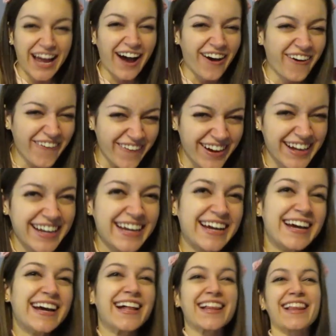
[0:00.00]
So,
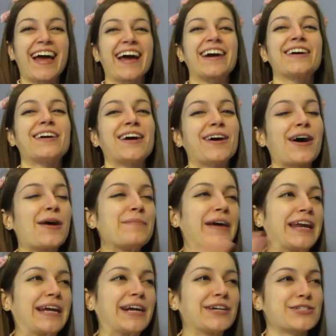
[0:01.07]
like, a
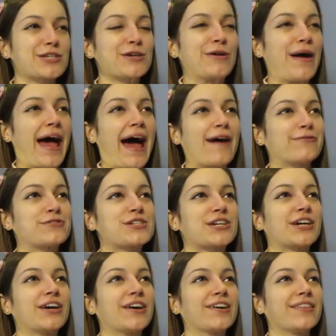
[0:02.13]
minute or two
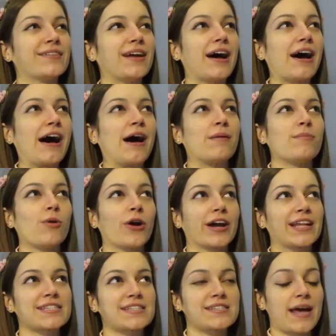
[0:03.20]
after
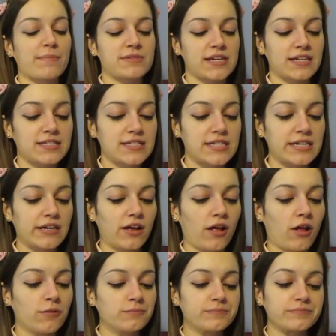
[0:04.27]
Morgan's attempt at a
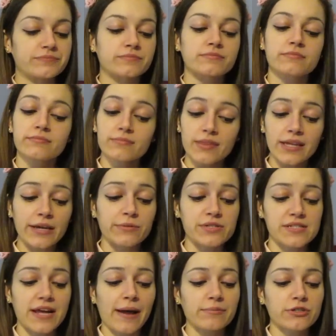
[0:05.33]
deal, it was
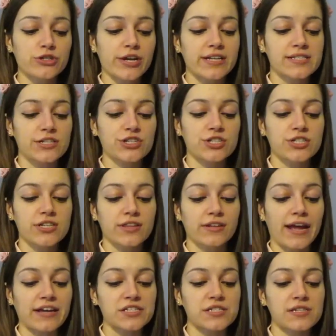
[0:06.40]
time to transition to the
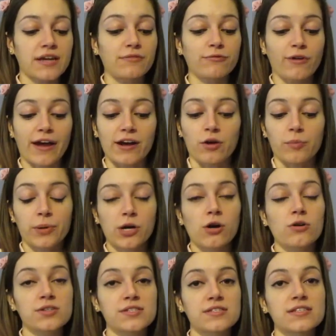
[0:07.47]
next and final
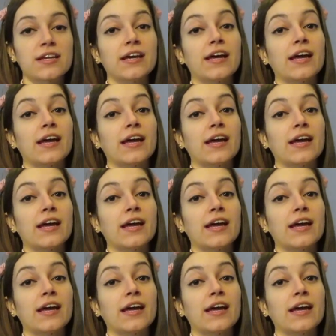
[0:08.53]
post.